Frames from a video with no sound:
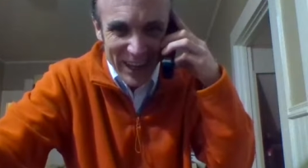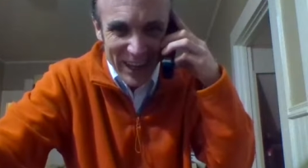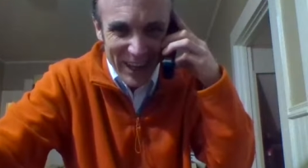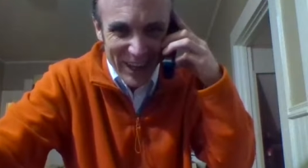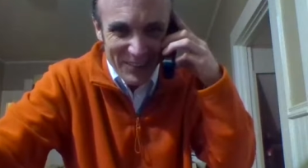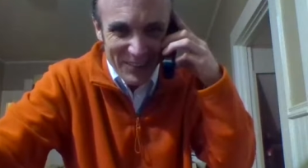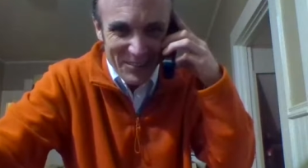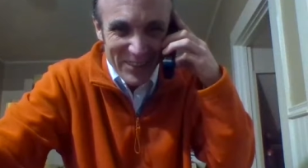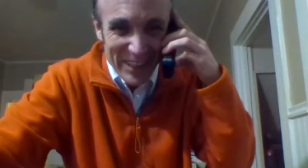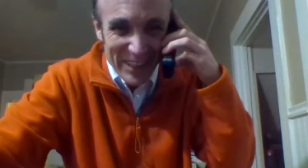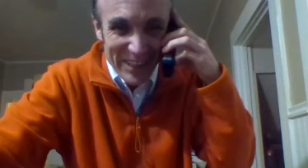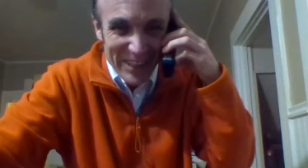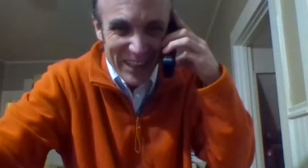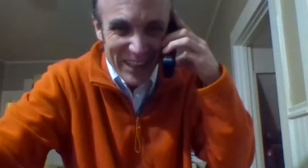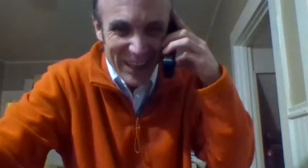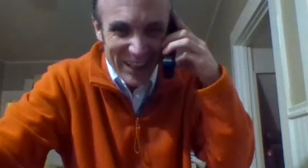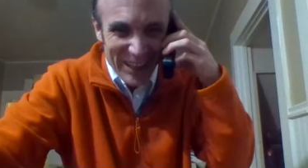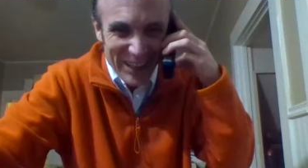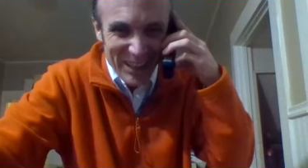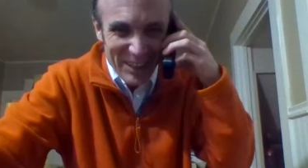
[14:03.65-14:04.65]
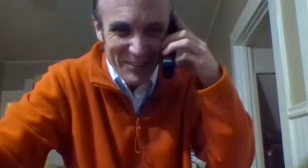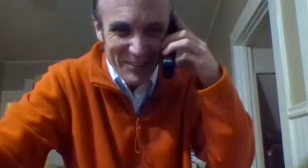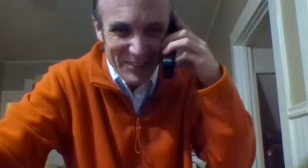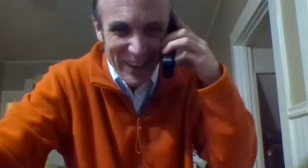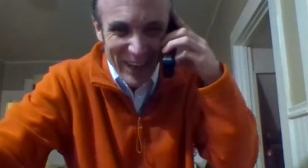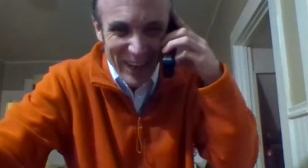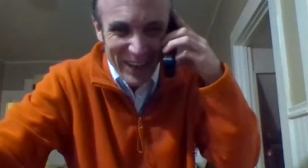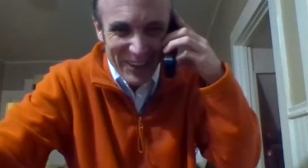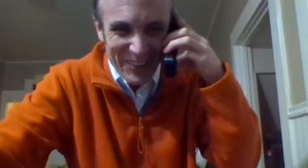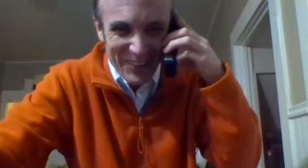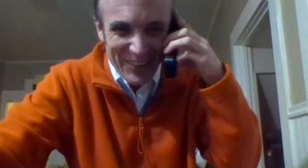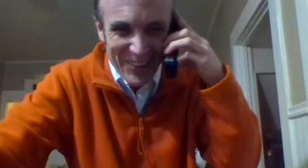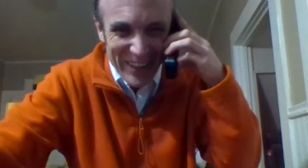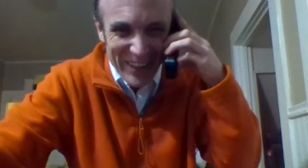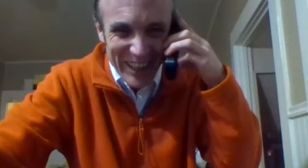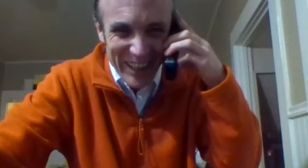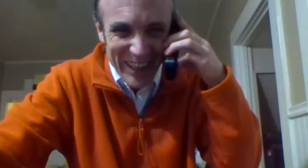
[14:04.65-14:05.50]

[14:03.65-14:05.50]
I've been talking about him.